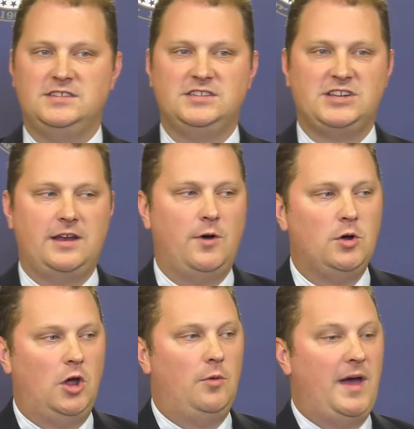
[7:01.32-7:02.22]
of the state of
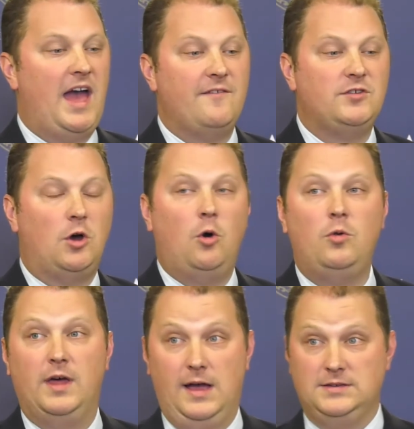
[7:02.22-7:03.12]
Oklahoma have
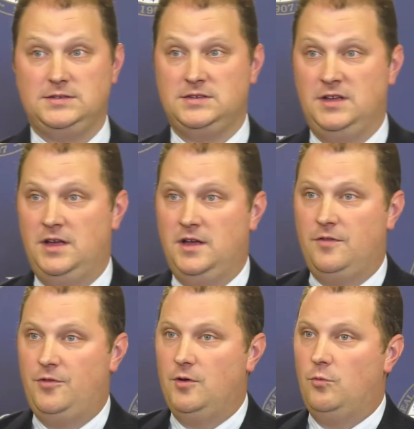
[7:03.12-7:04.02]
told us
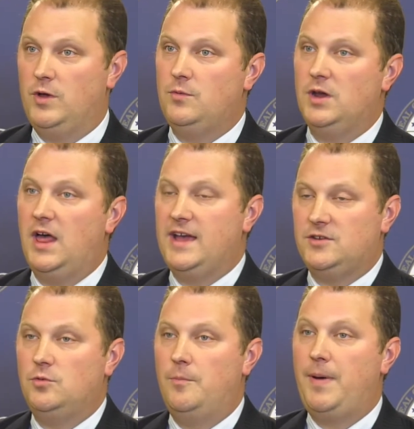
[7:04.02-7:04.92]
that we would like
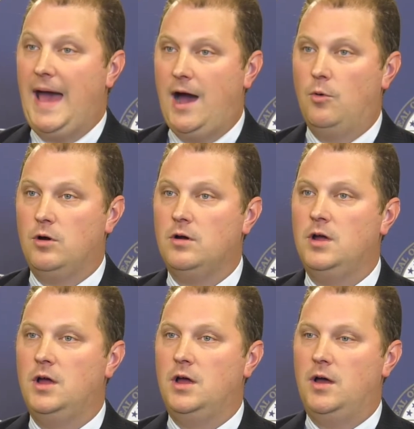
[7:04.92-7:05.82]
to empower
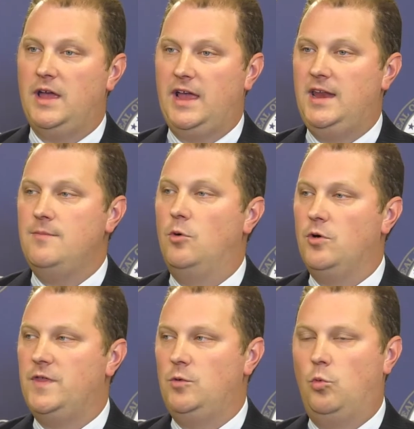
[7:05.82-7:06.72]
any
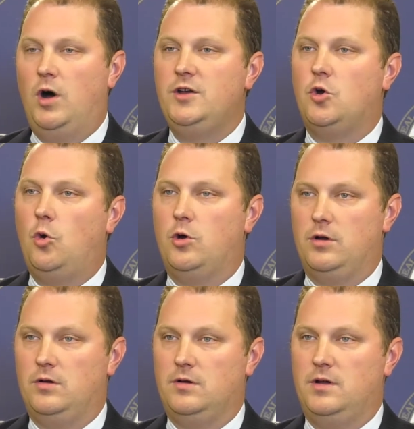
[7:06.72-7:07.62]
more than
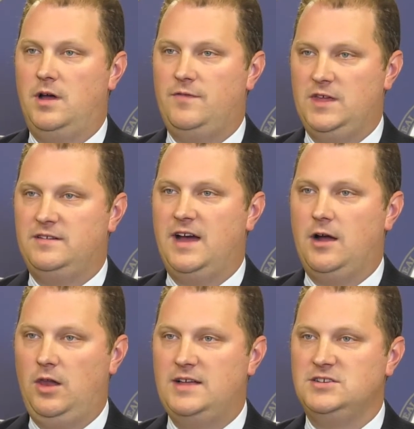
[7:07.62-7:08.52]
1/4 of the
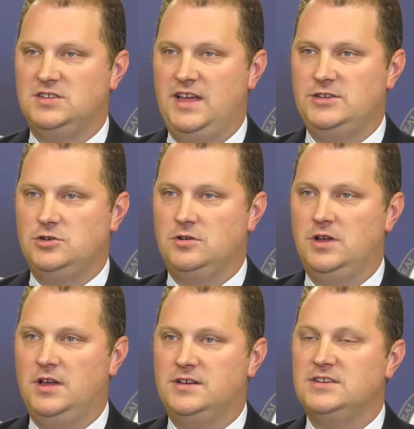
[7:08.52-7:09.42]
entire legislature
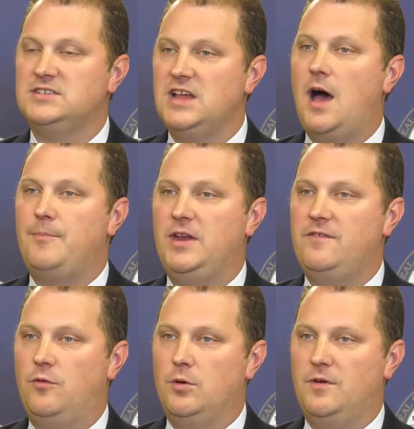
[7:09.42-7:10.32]
to stop any
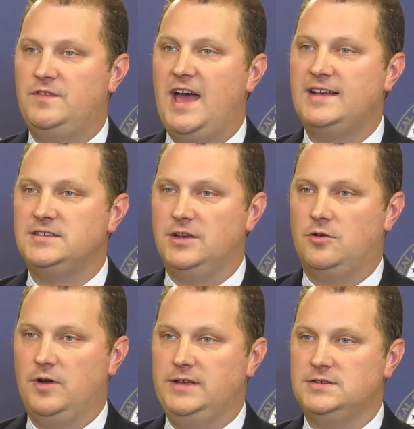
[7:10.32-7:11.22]
form of tax
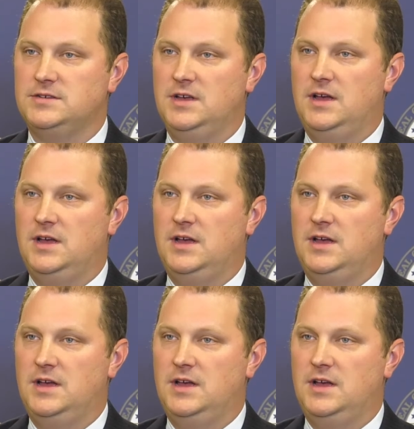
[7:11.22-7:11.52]
increase.